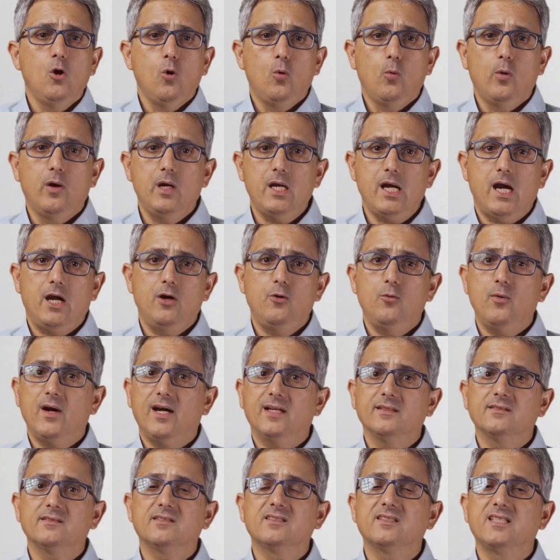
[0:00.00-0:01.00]
where I
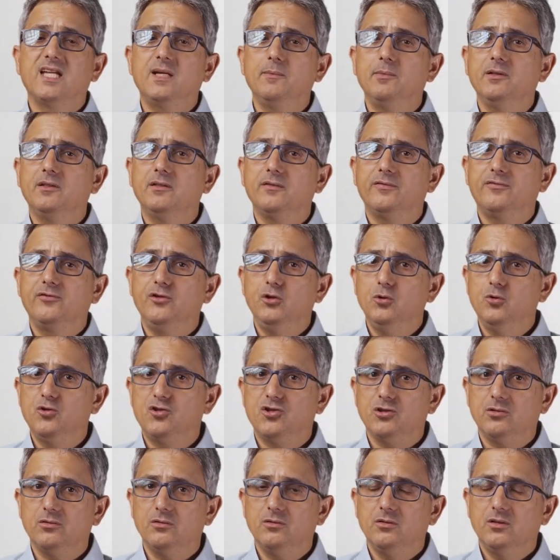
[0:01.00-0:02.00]
run Stable
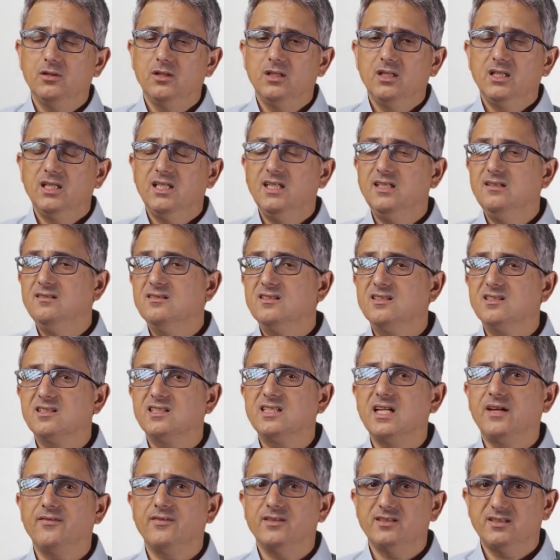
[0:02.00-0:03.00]
Diffusion in
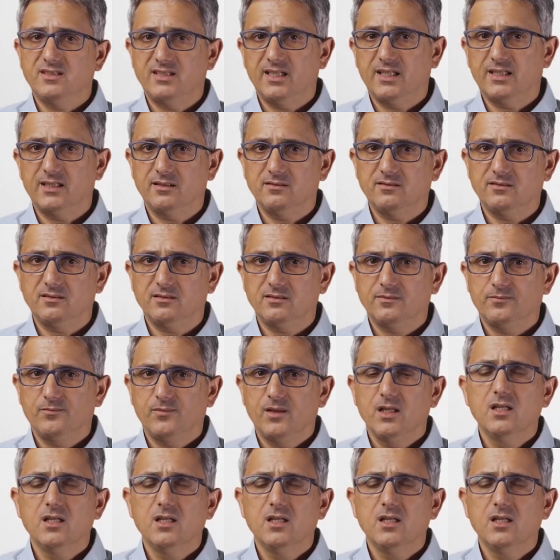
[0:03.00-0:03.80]
7 seconds.